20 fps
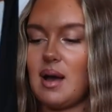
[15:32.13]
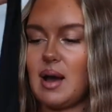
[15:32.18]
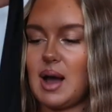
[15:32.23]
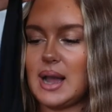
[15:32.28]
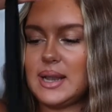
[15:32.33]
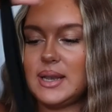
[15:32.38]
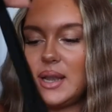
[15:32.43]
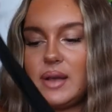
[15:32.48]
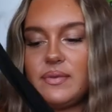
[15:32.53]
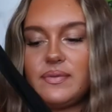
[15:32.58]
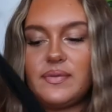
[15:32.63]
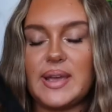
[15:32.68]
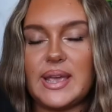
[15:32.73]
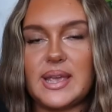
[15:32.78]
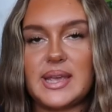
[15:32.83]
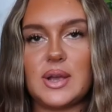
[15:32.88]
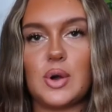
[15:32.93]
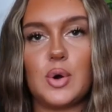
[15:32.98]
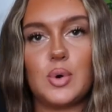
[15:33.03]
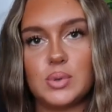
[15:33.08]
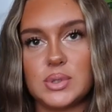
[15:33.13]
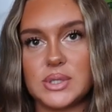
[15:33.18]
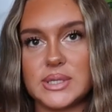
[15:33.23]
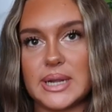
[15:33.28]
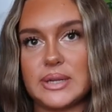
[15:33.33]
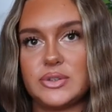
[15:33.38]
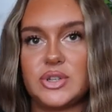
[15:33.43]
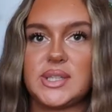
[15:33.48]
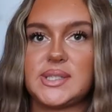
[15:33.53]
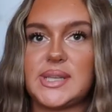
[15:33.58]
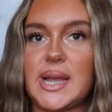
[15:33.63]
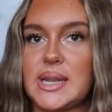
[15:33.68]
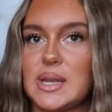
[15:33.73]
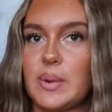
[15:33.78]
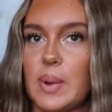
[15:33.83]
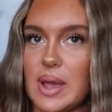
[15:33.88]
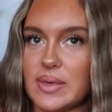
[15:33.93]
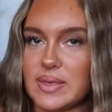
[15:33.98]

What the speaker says: I love a halter neck dress anyway.